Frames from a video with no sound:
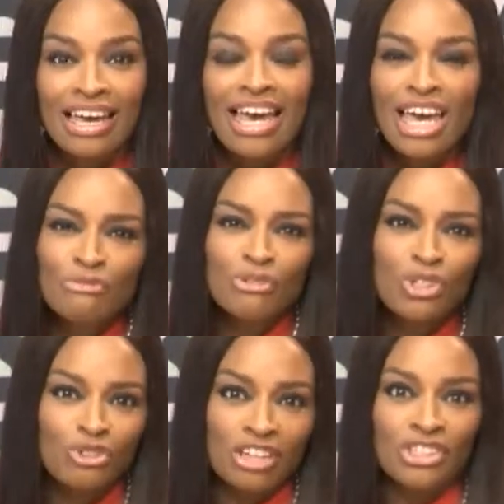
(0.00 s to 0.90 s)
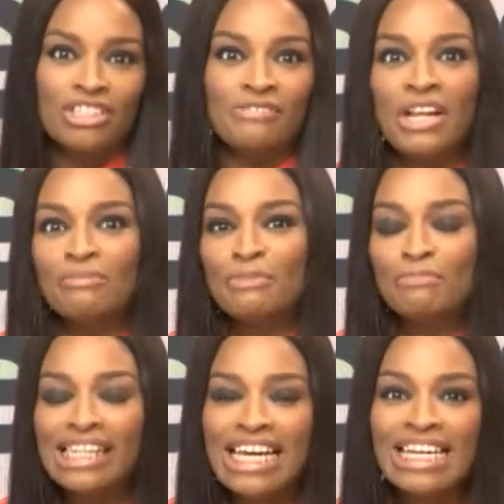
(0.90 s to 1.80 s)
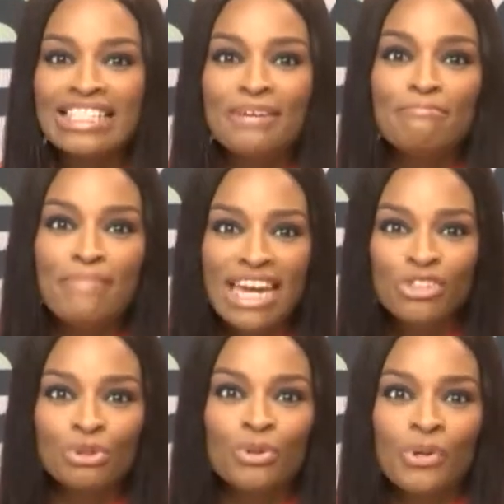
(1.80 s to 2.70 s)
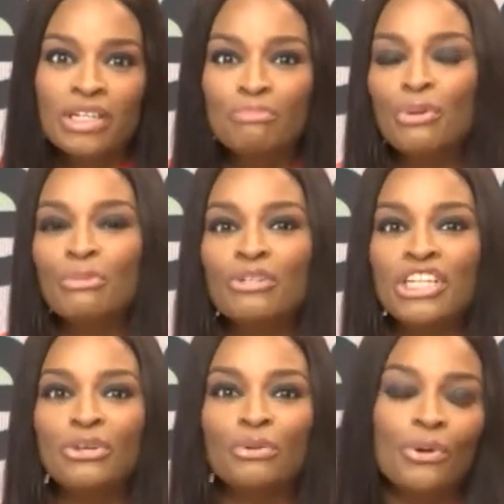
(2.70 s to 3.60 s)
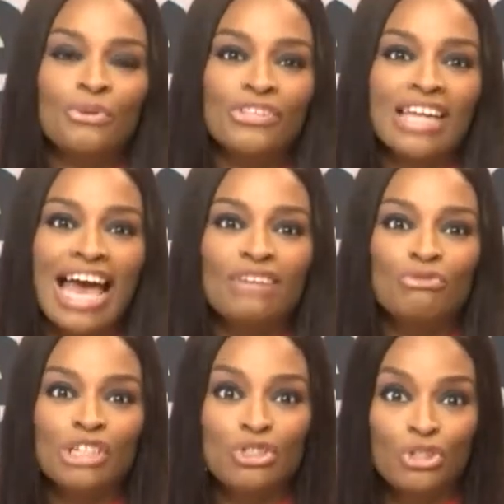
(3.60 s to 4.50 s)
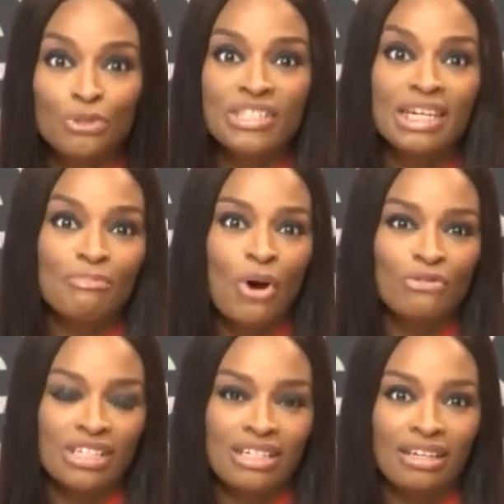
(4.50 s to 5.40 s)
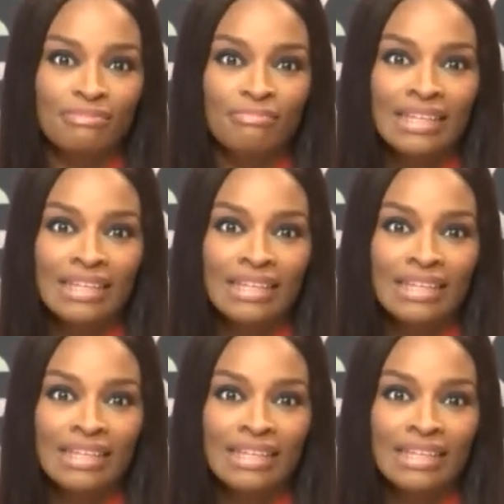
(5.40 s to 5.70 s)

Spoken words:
Infrastructure development plays a major role in promoting growth and reducing poverty.